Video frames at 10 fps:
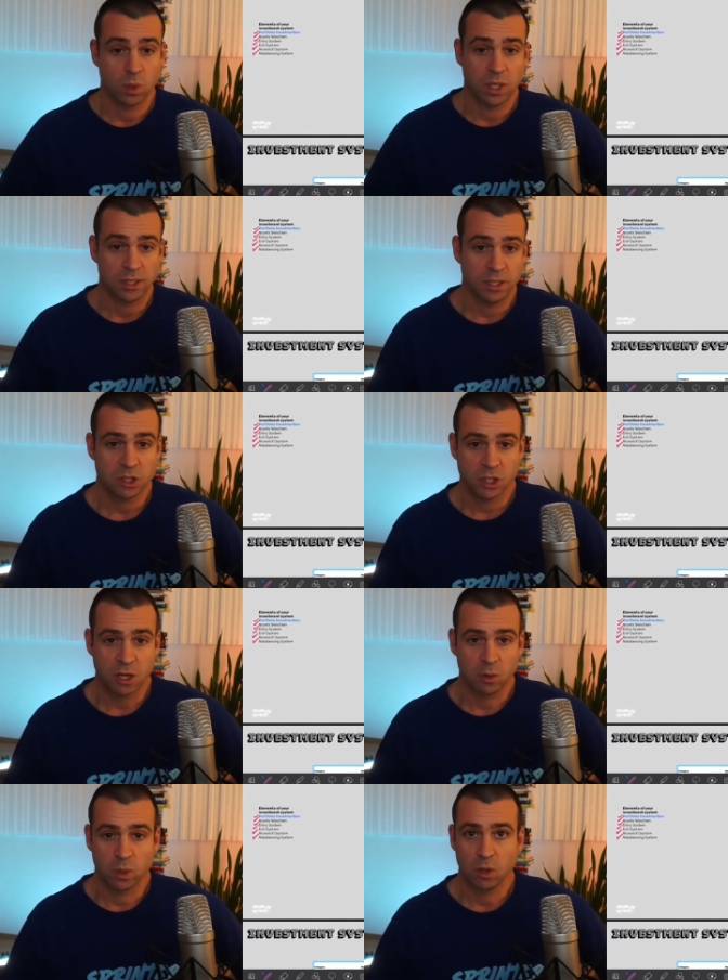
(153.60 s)
in this
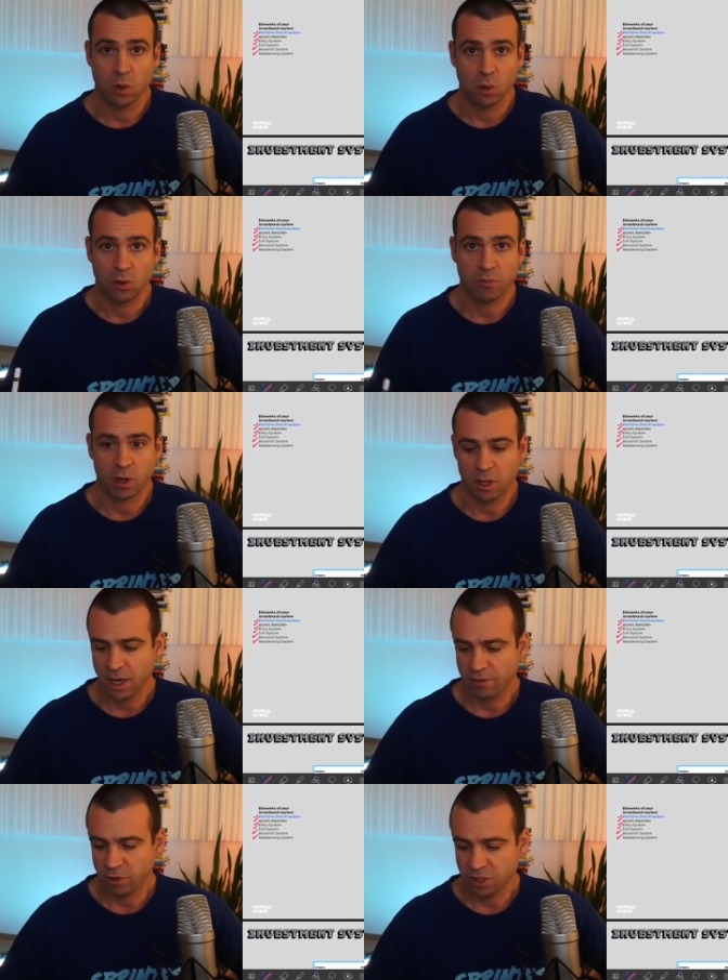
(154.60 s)
channel we go over
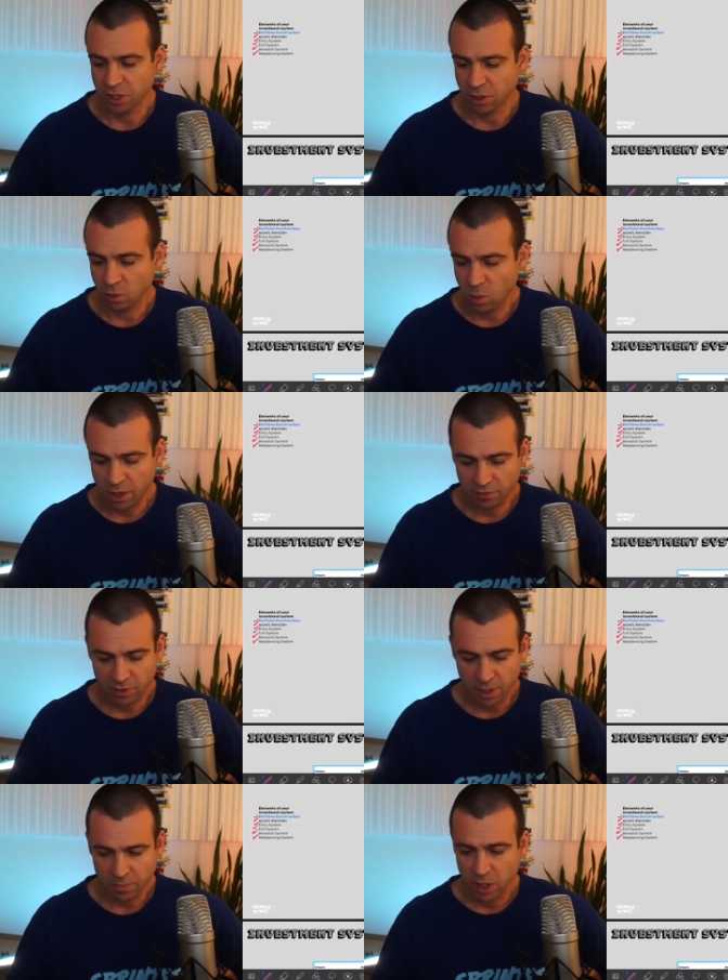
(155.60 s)
every single one of
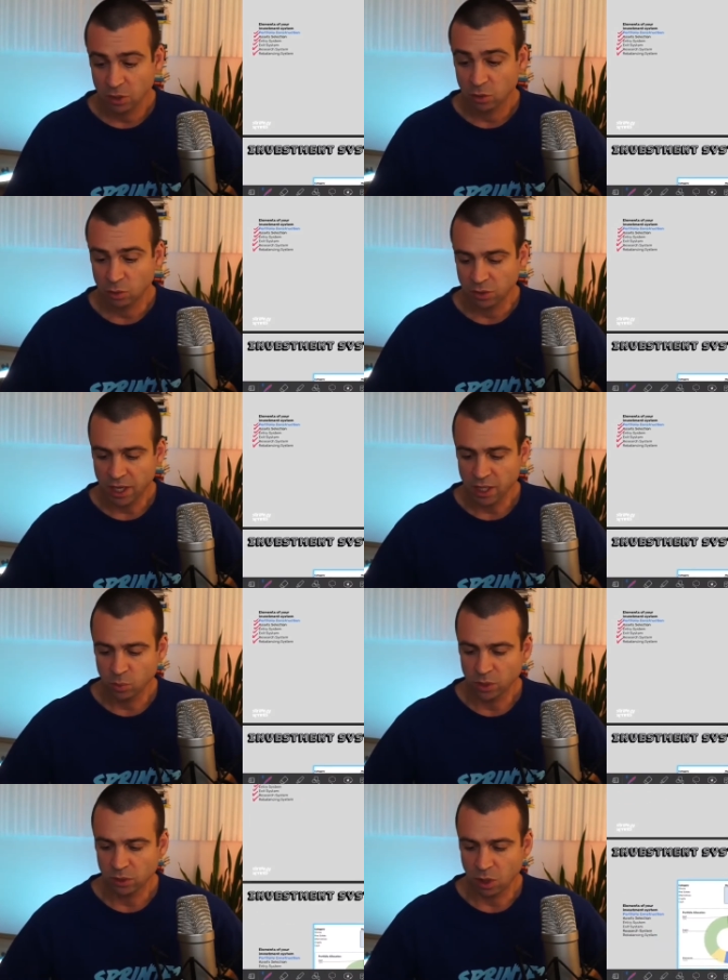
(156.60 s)
them. Today
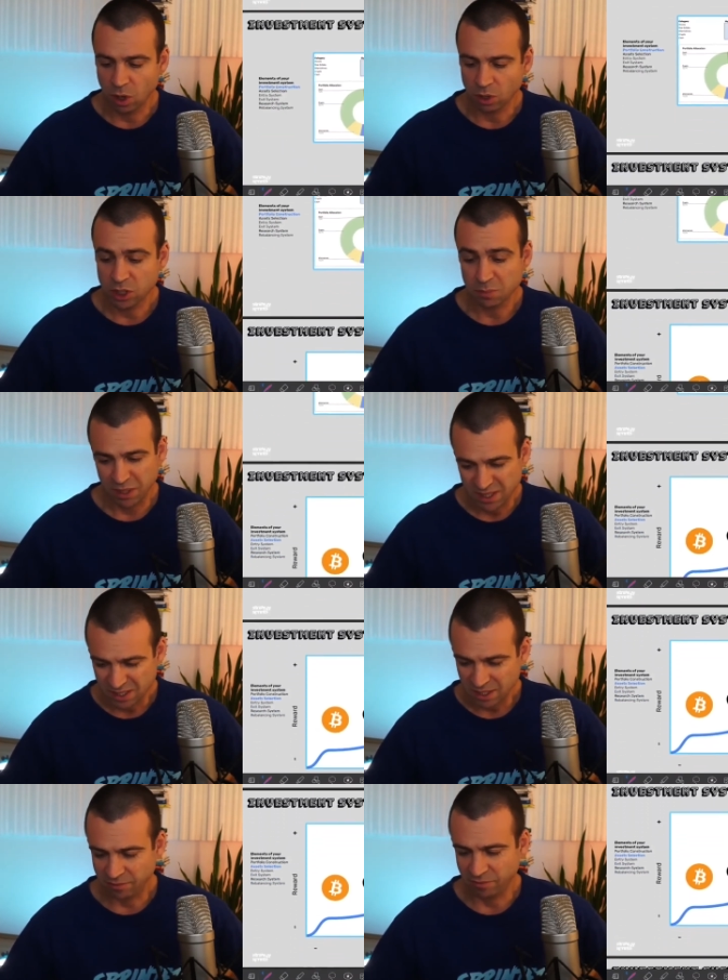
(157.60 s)
we talk
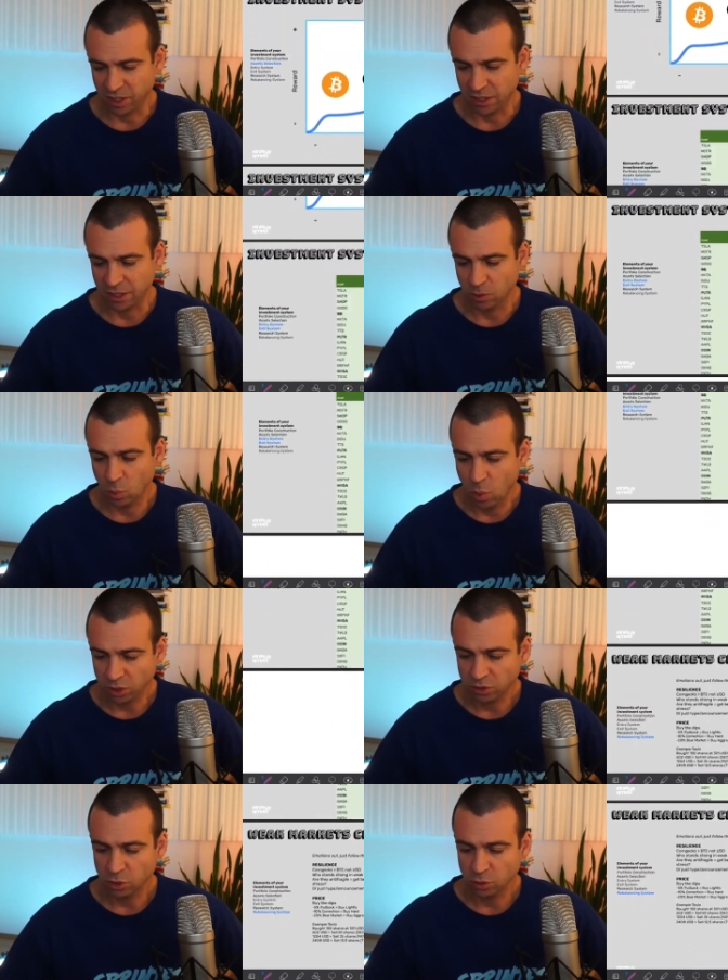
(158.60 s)
specifically
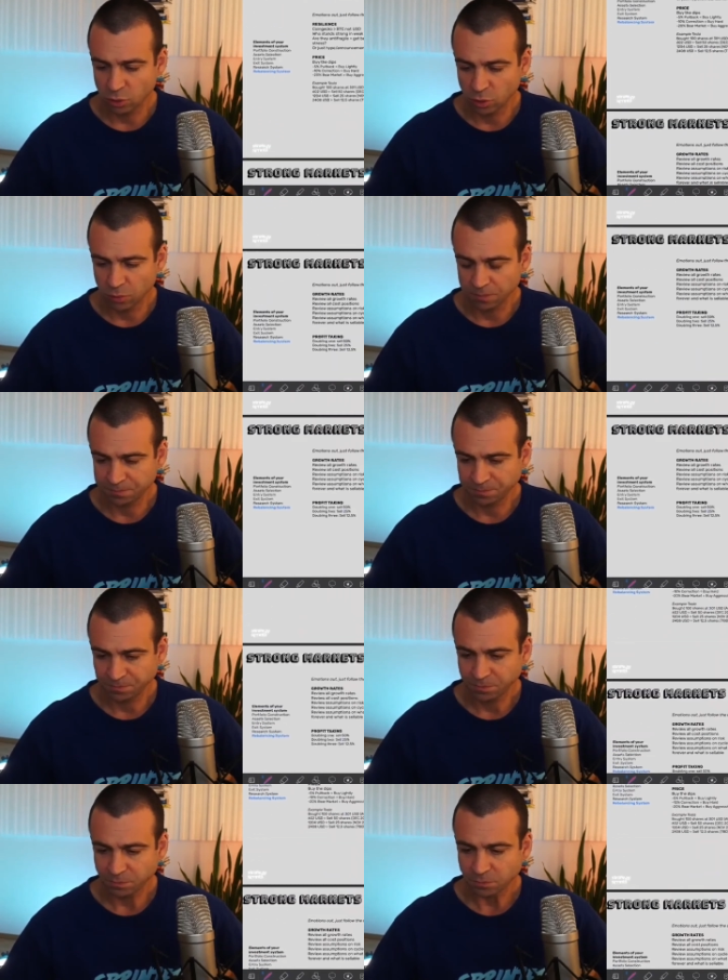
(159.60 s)
what to do
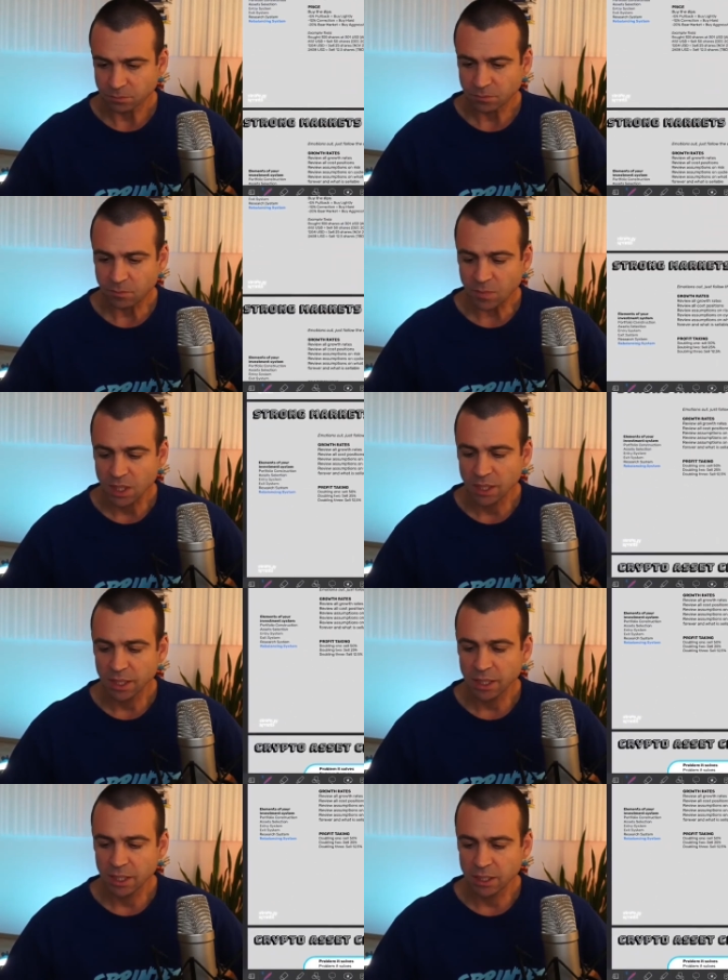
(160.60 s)

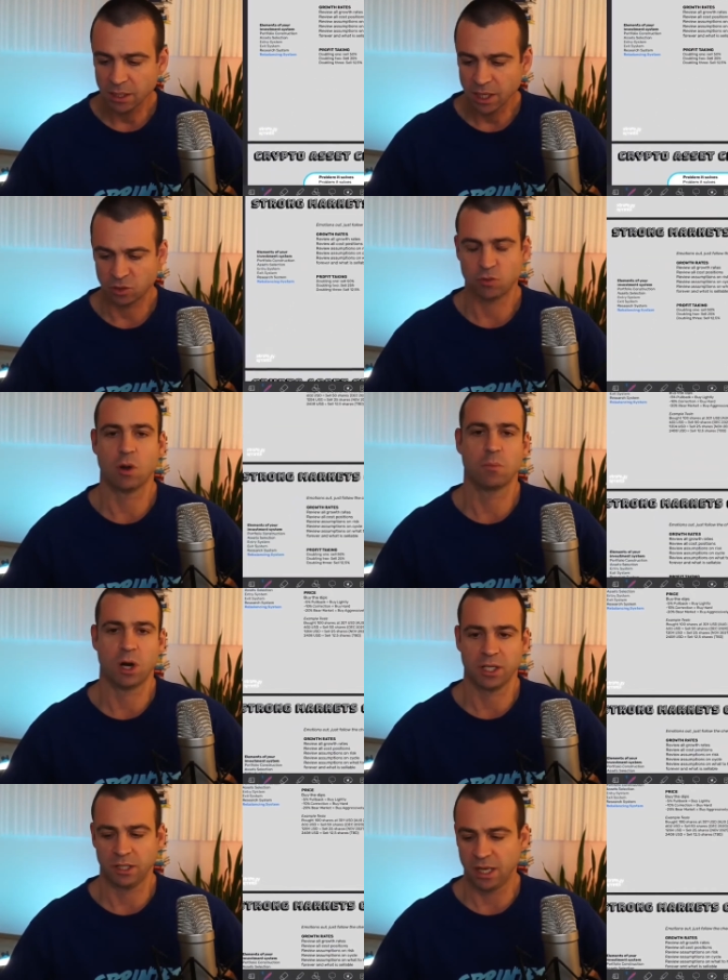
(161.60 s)
in a strong
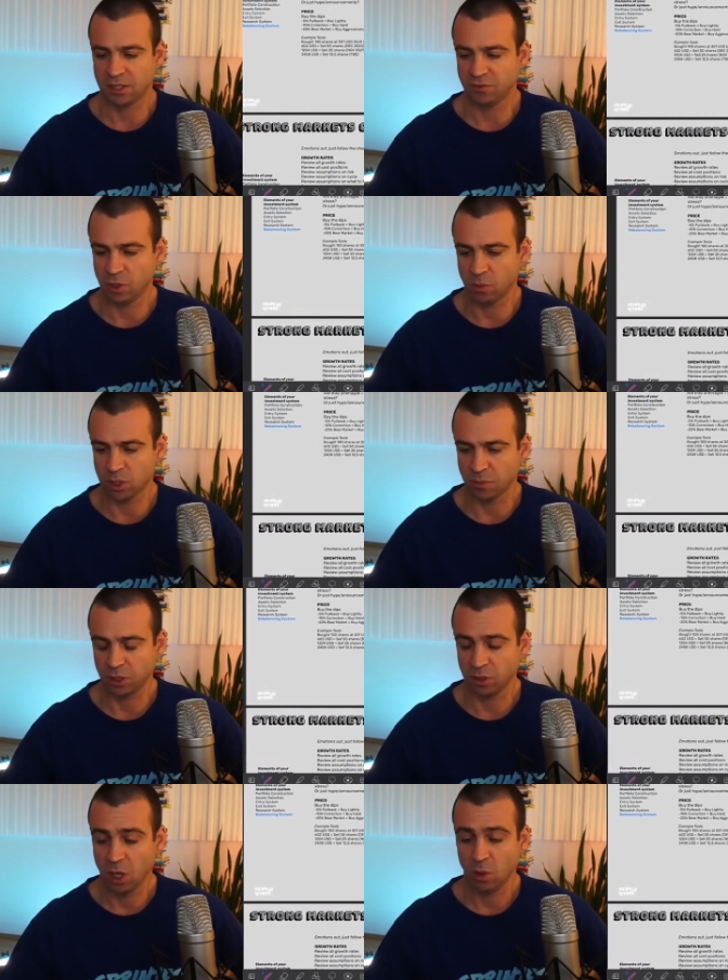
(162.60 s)
market. Last video was
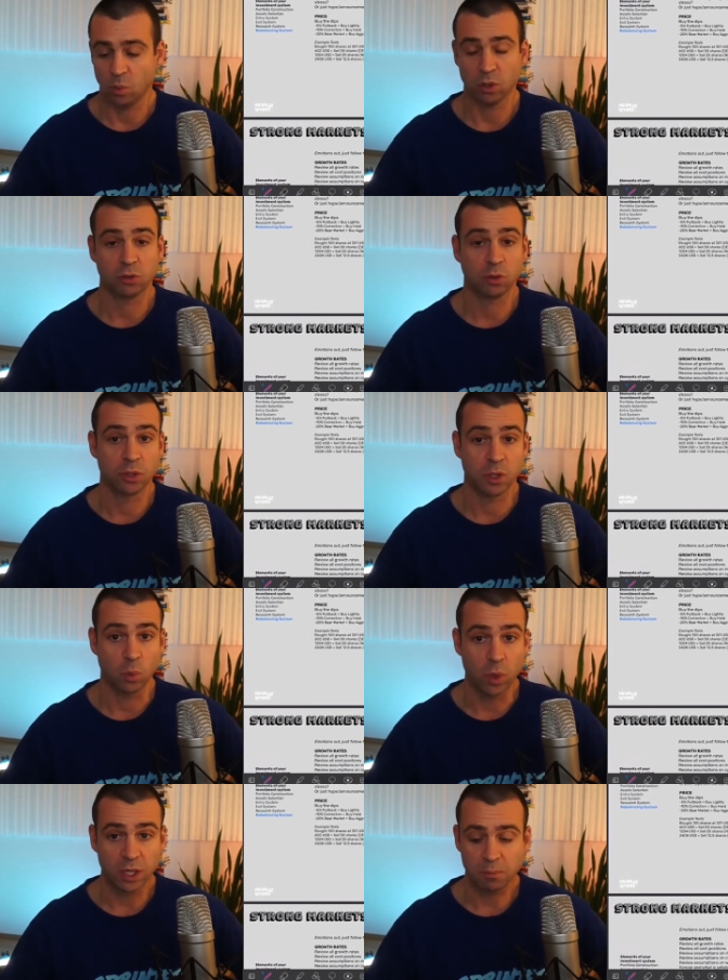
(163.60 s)
about what to do in a
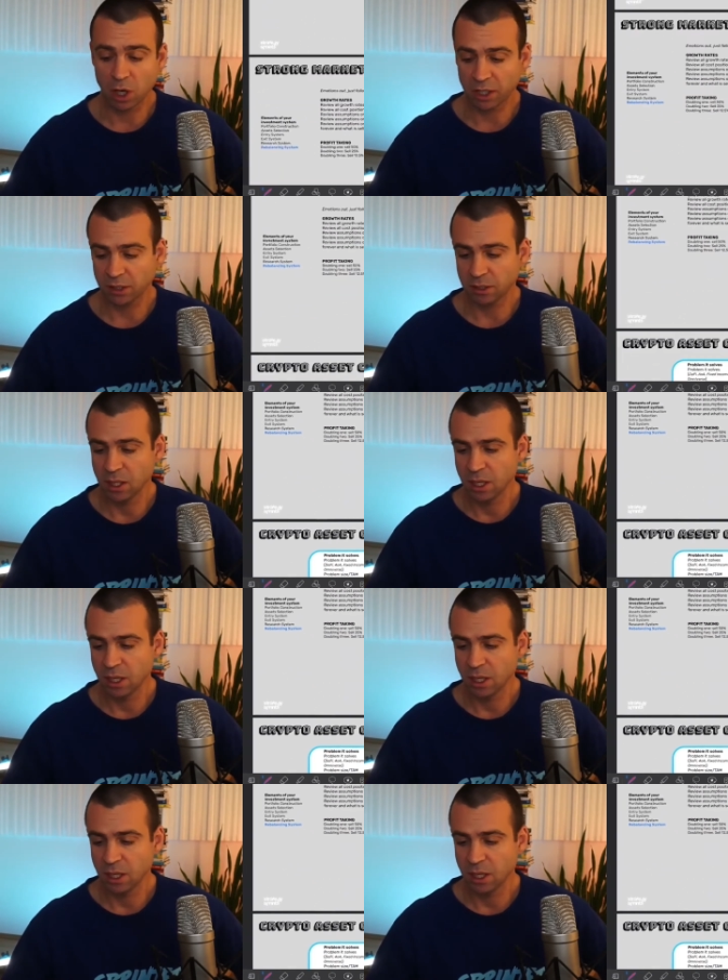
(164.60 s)
weak market.